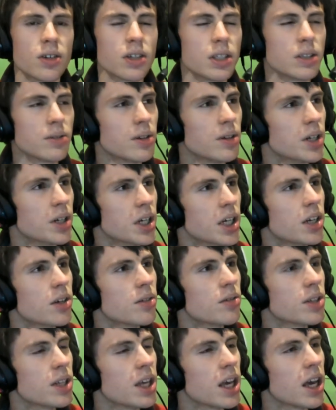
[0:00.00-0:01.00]
Because well,
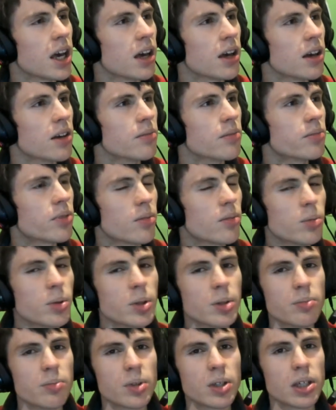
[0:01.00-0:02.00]
yeah,
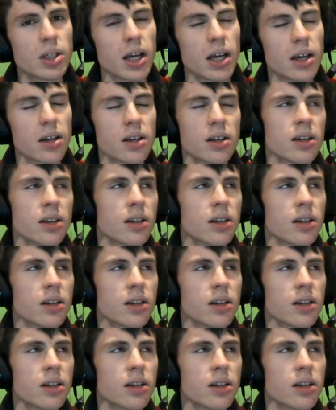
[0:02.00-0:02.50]
probably like